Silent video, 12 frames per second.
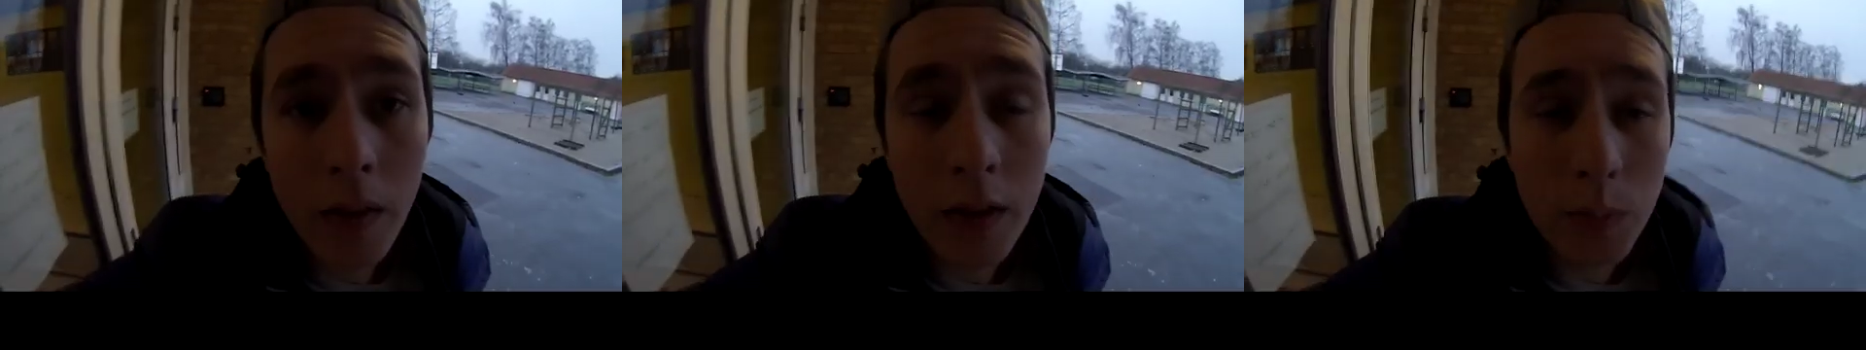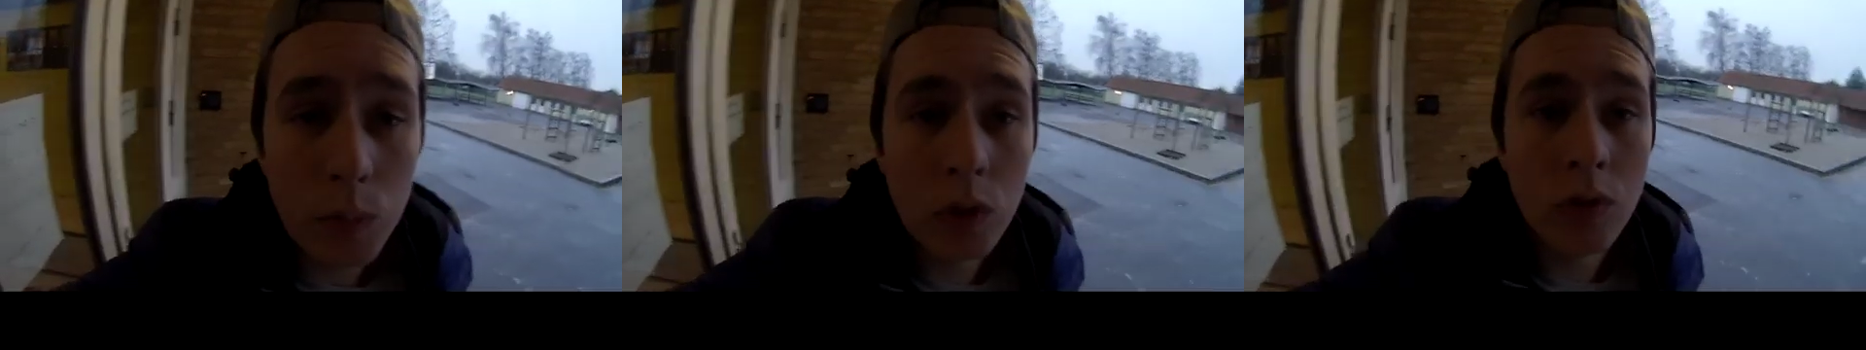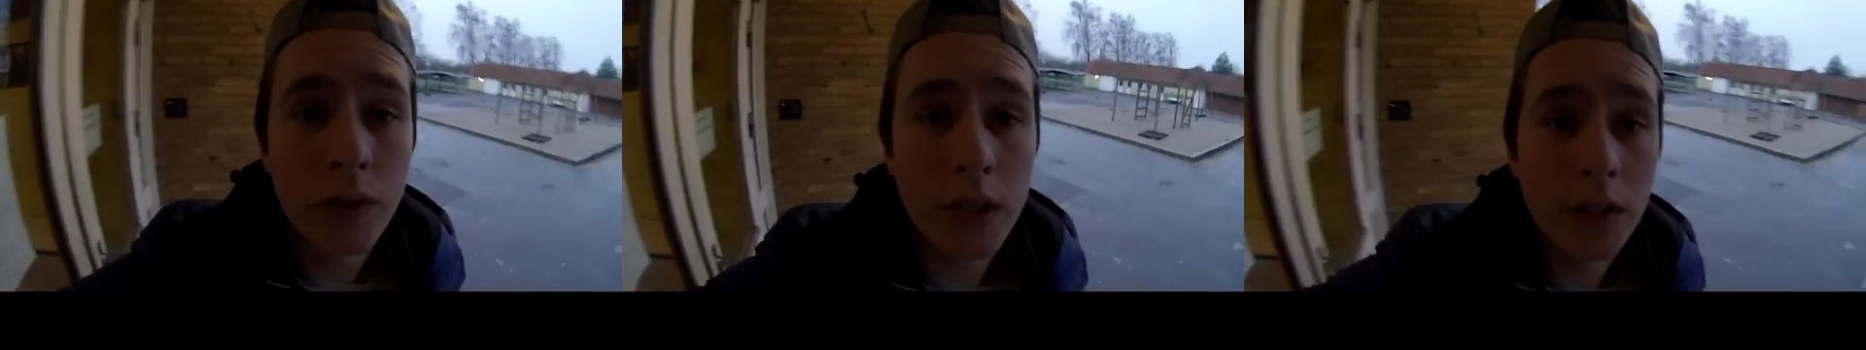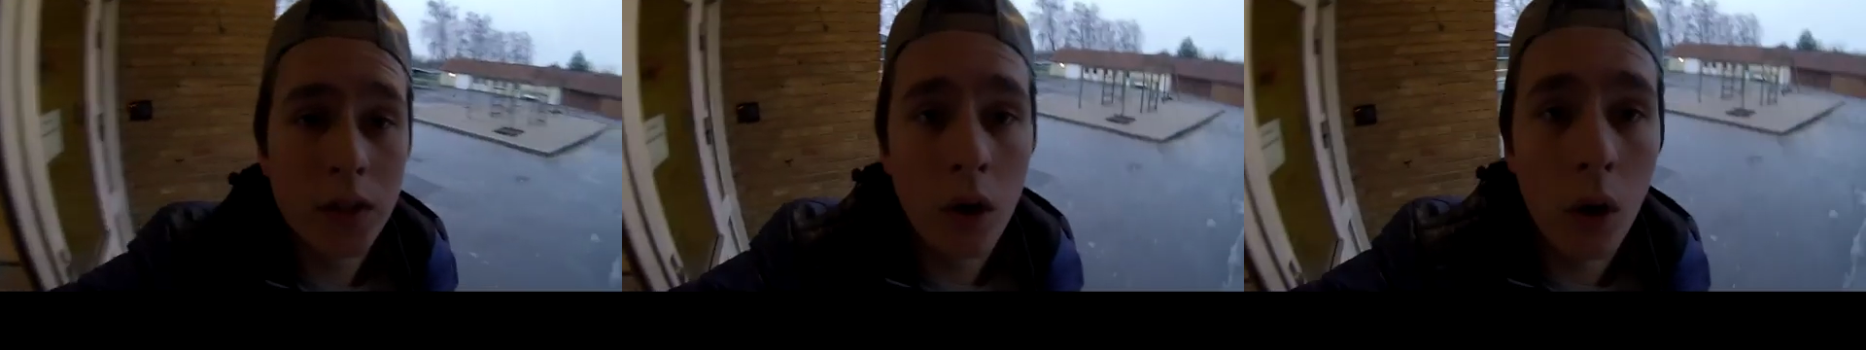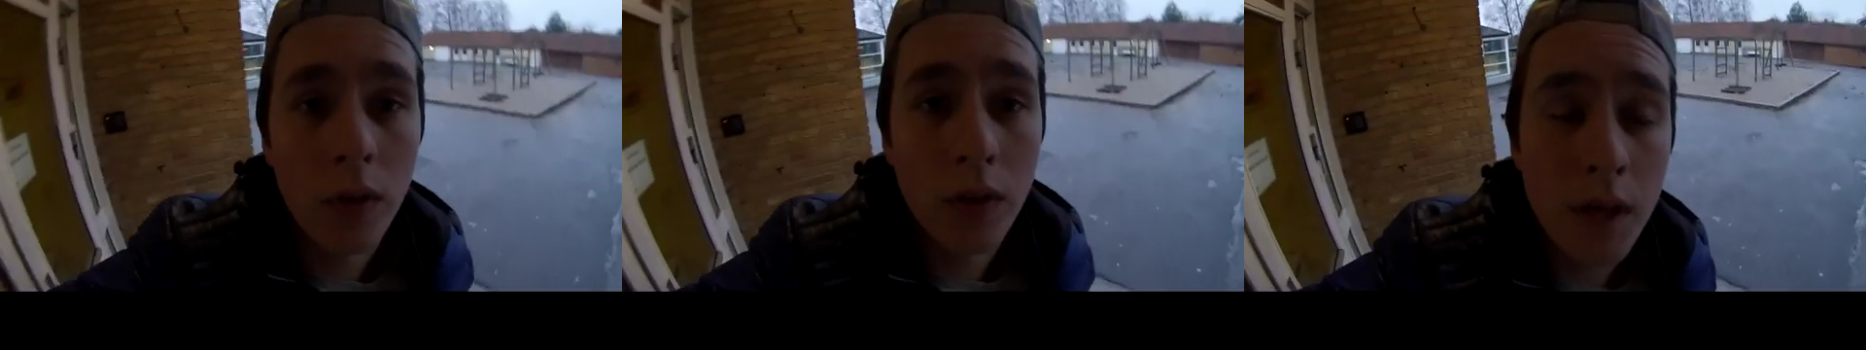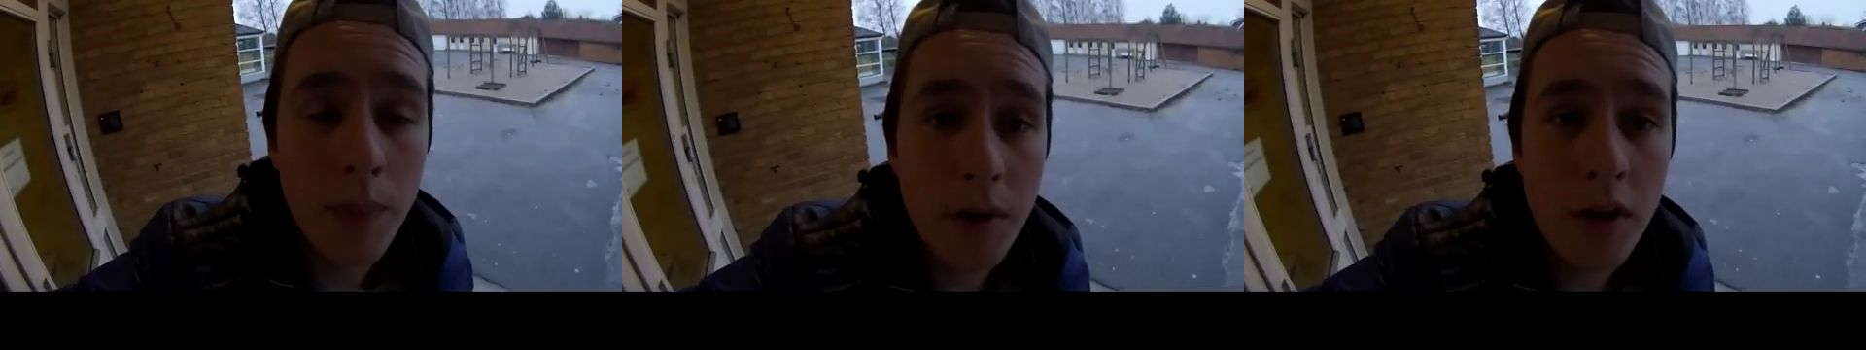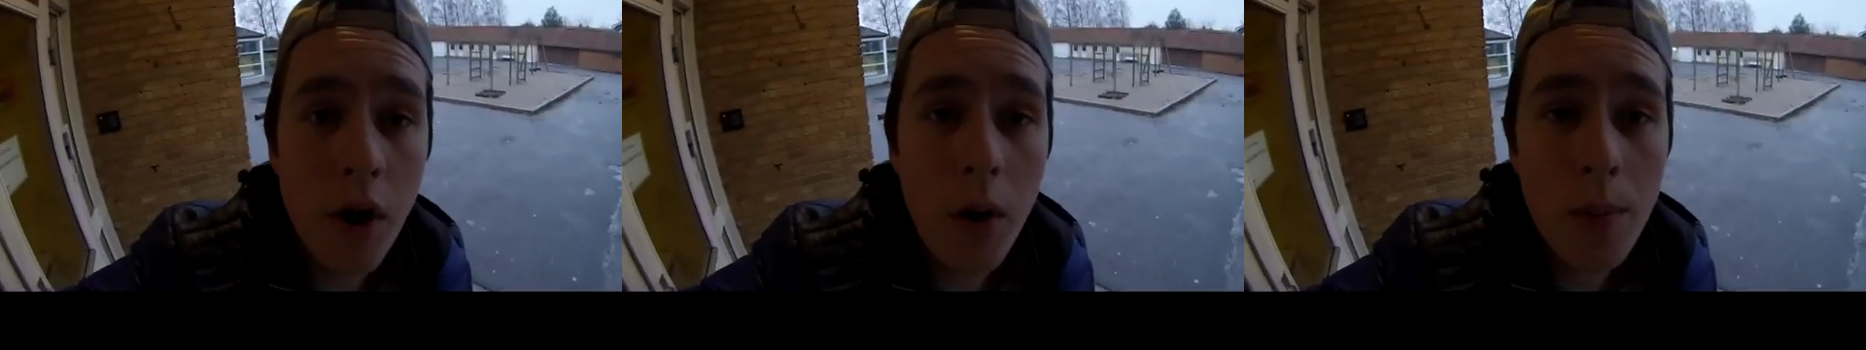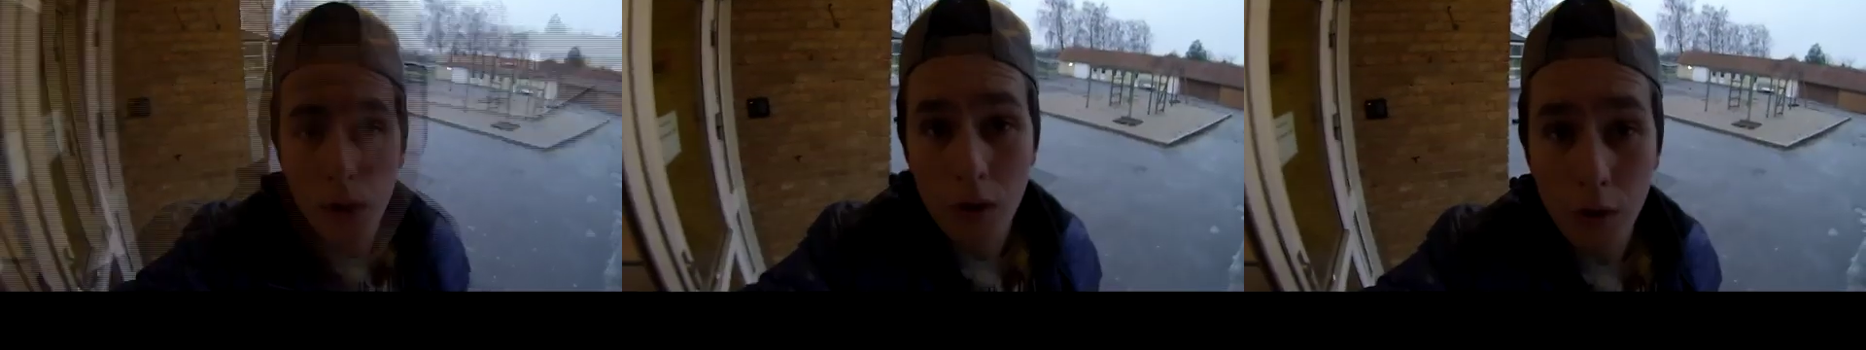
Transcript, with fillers: This move is called the tippie toe.